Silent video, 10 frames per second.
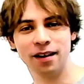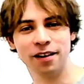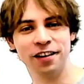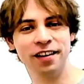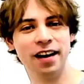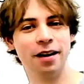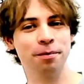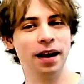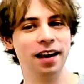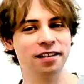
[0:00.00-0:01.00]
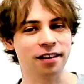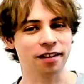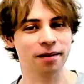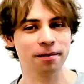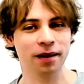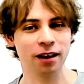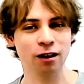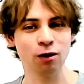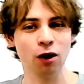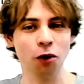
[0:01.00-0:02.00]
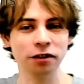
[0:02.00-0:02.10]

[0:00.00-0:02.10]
share pages. You load